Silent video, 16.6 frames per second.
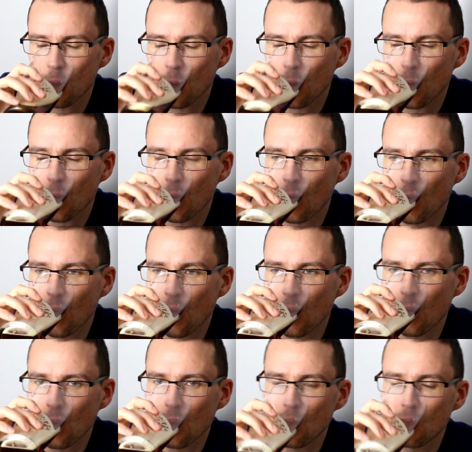
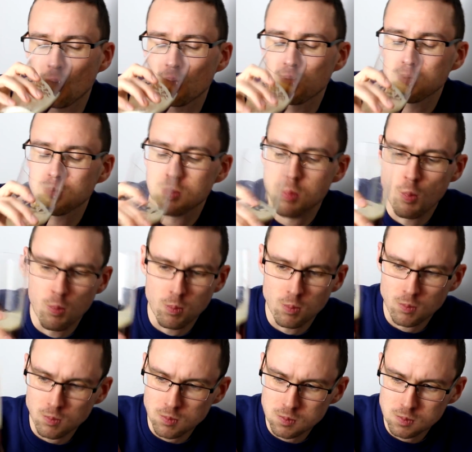
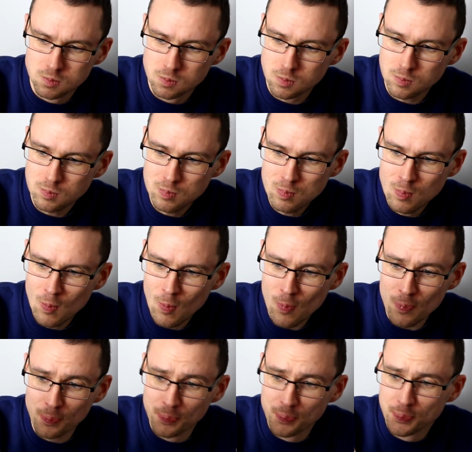(silence)